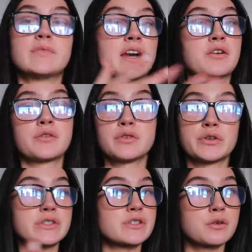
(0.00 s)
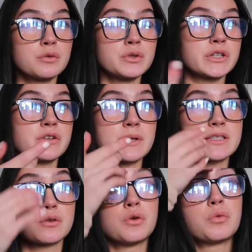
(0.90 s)
I don't know if you're in school, you're doing
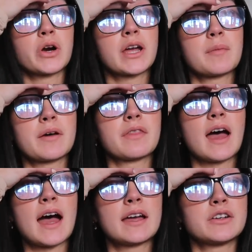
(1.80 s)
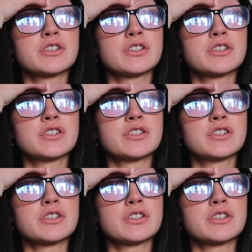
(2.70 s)
school, worrying about that.